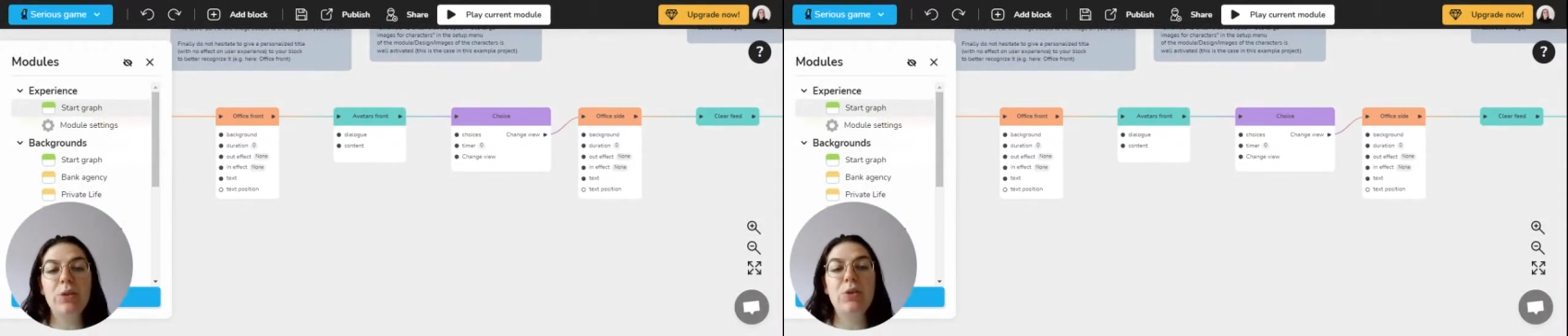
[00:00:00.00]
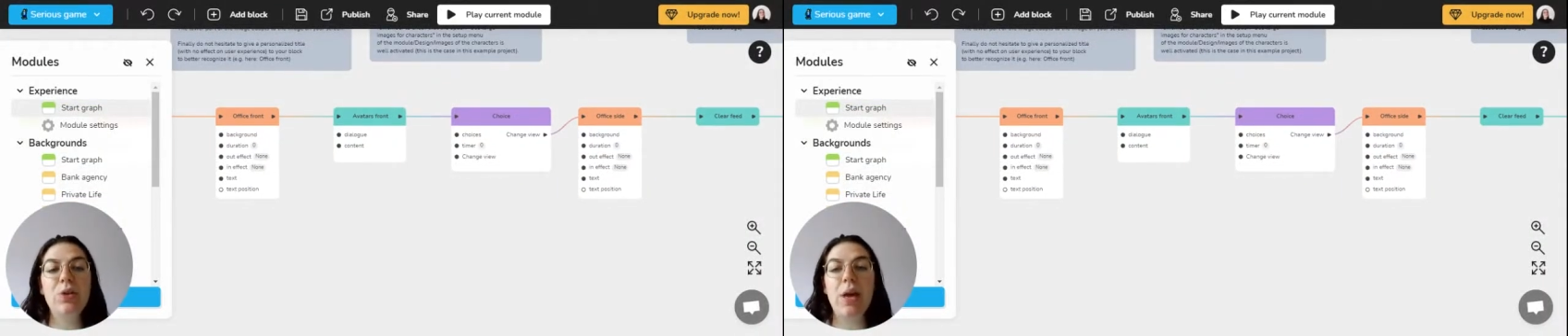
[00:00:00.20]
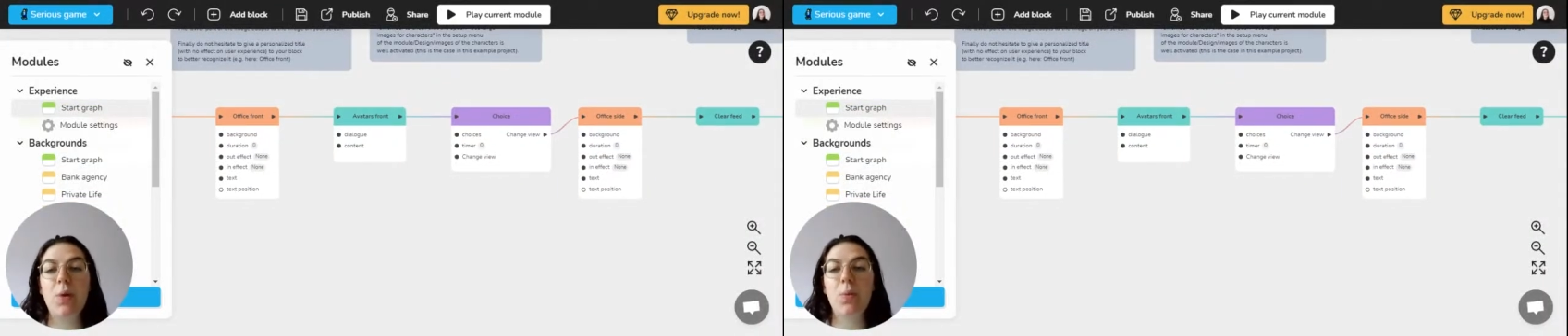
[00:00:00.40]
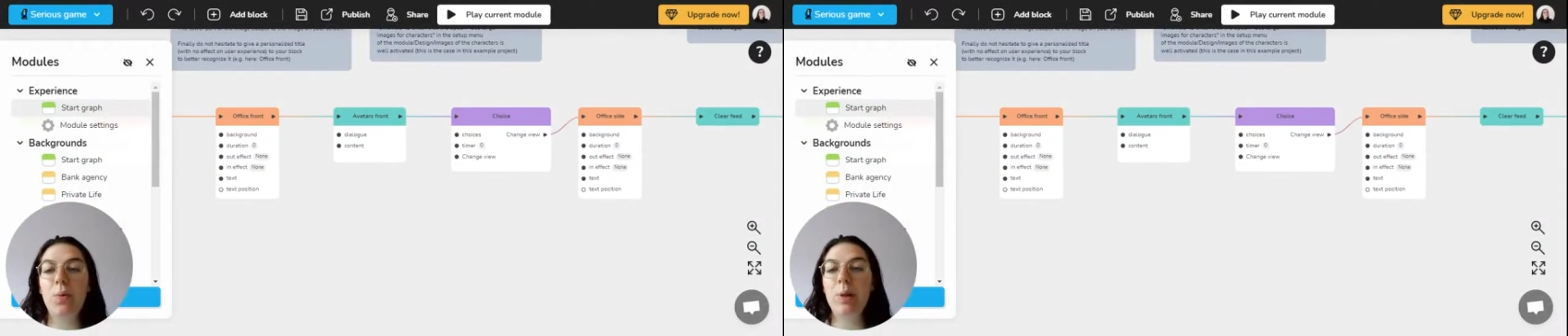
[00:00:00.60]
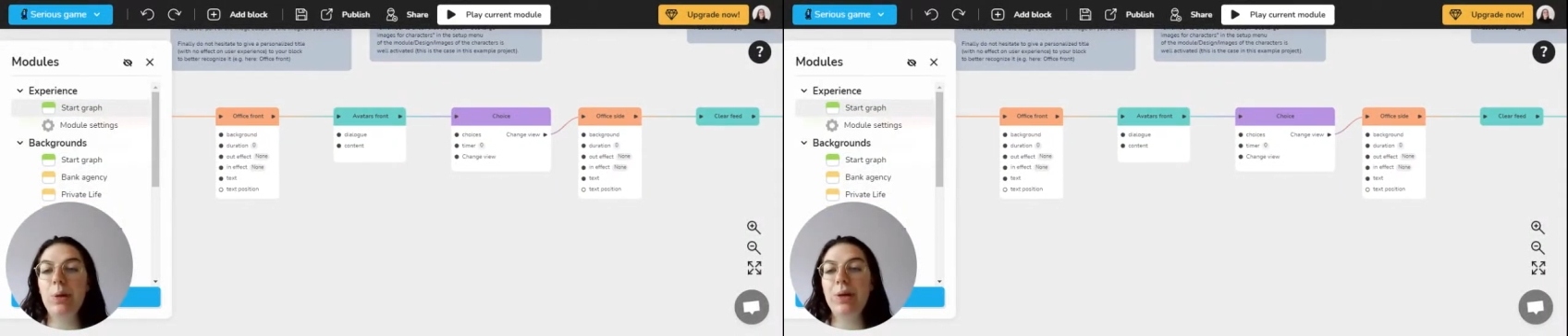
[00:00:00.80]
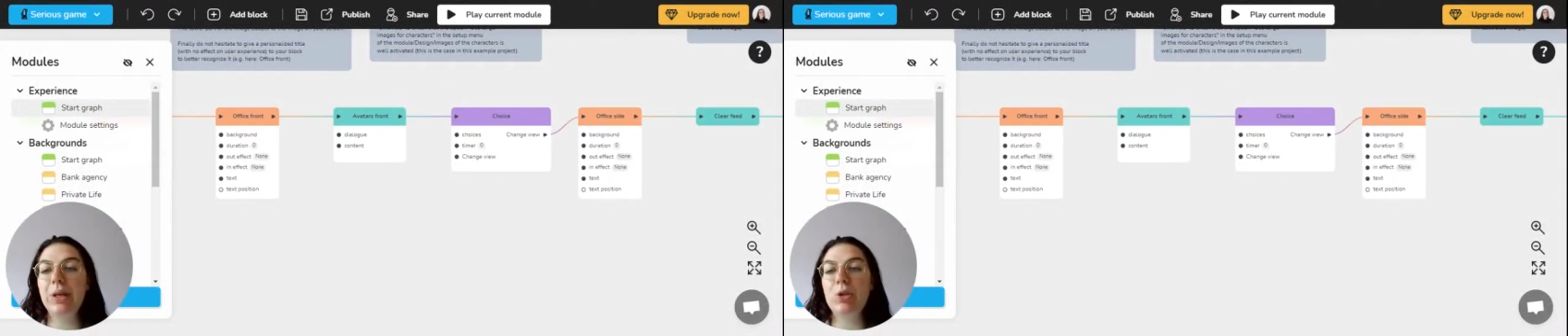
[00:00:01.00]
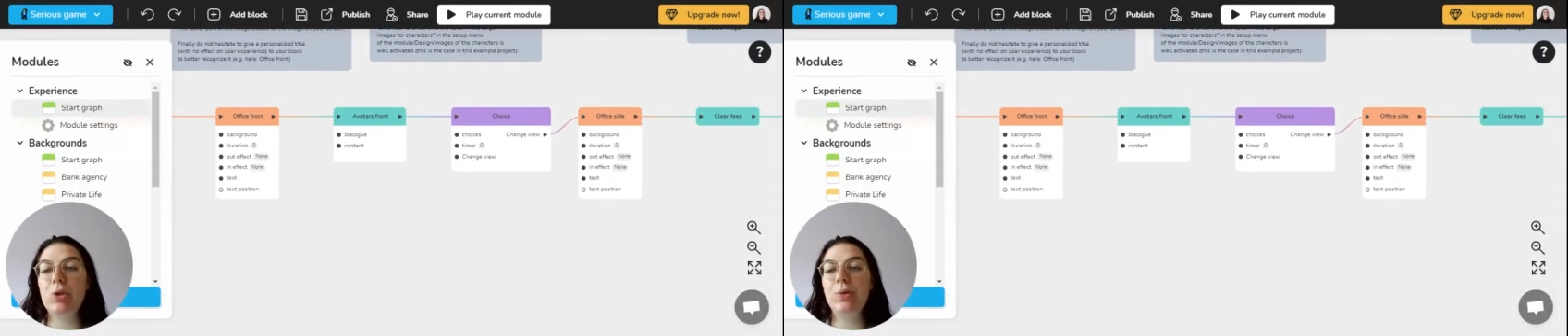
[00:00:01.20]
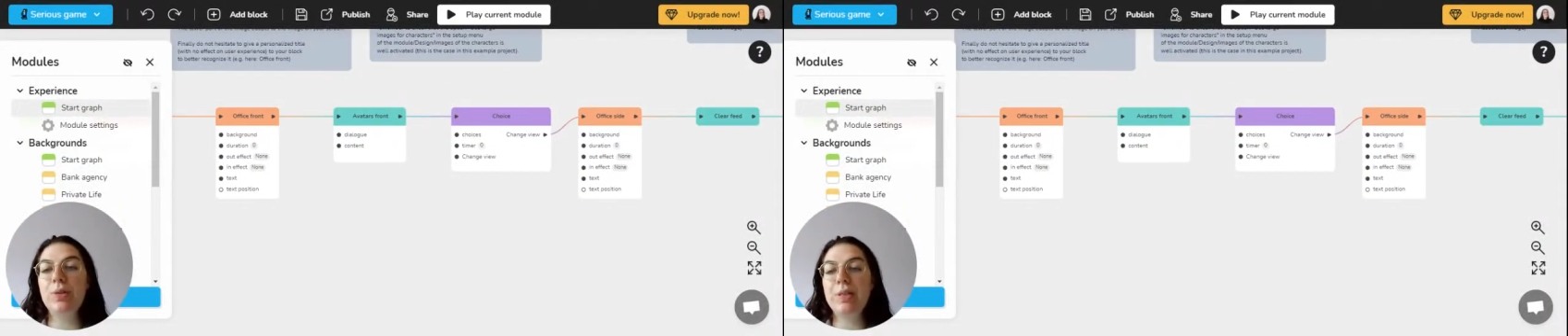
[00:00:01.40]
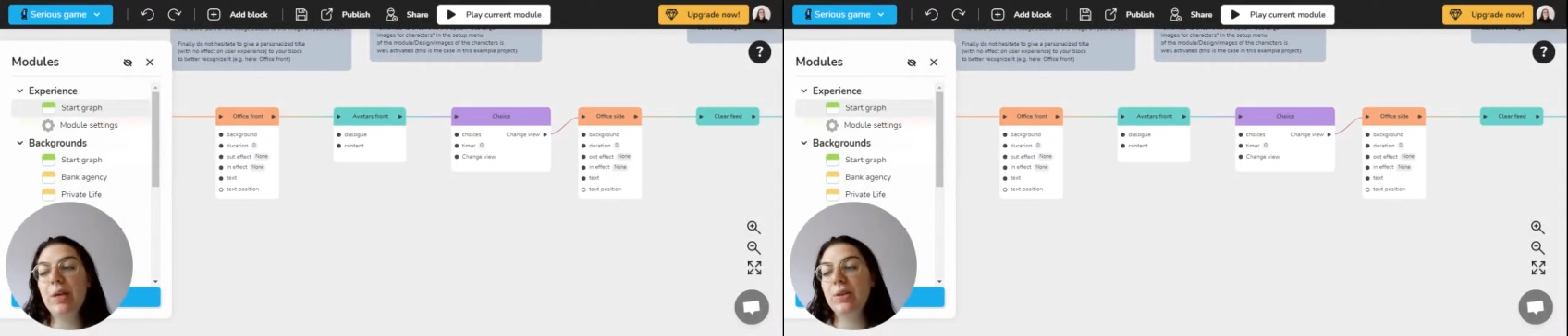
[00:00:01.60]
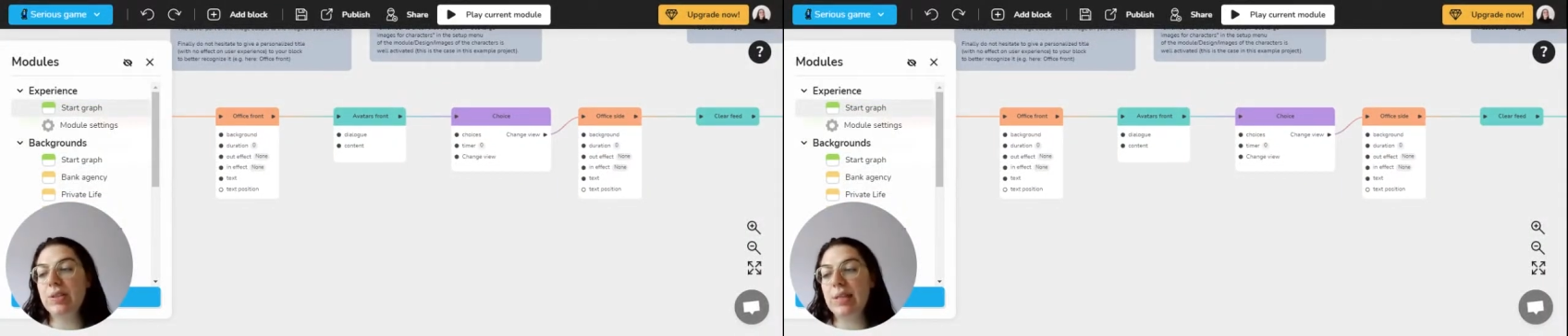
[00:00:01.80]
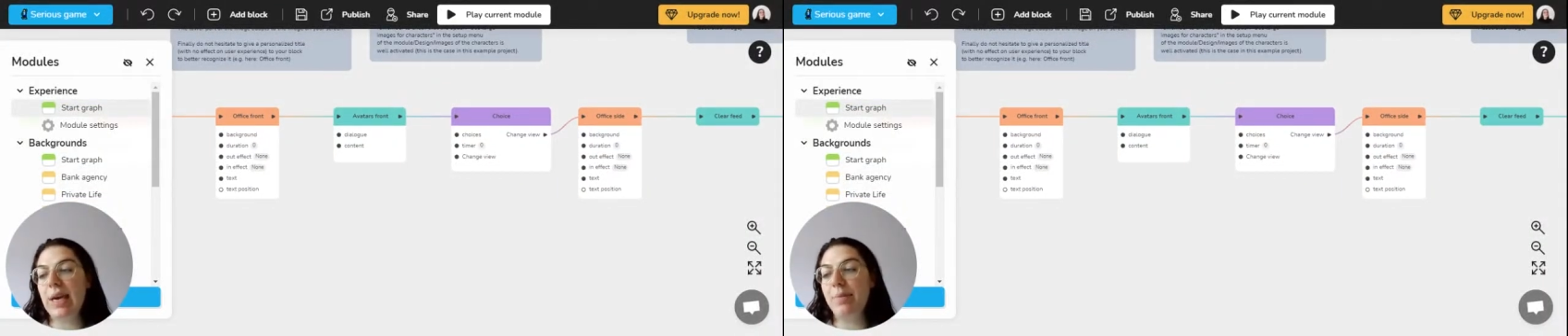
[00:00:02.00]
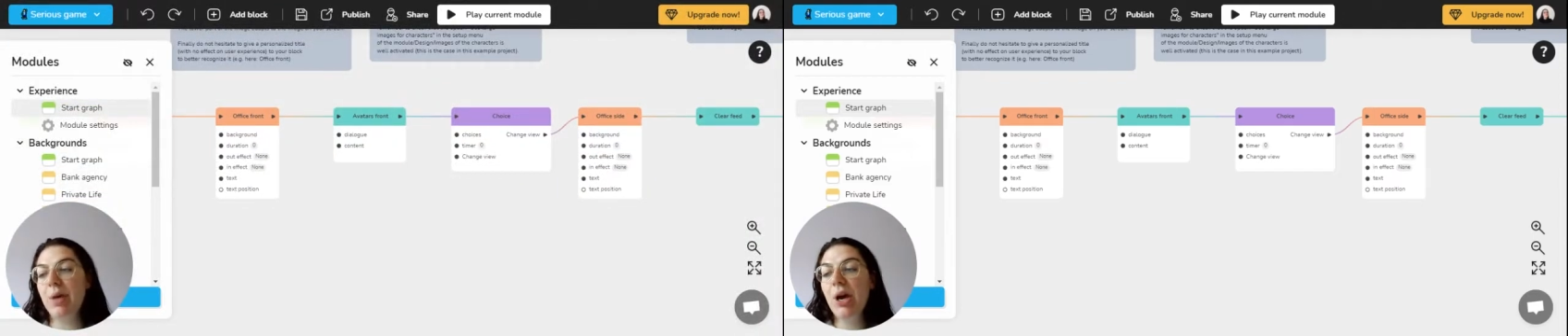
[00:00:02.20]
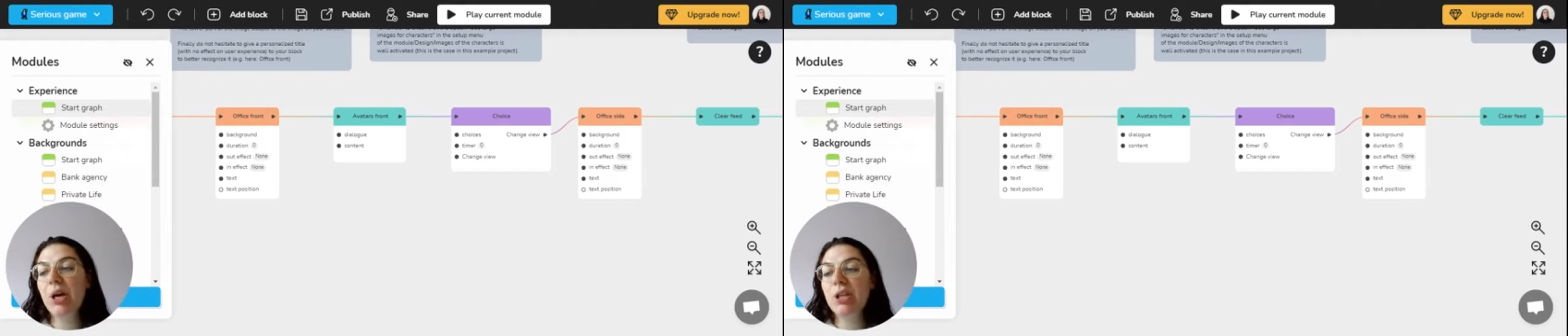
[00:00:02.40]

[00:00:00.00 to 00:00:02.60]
and today we will look into serious game.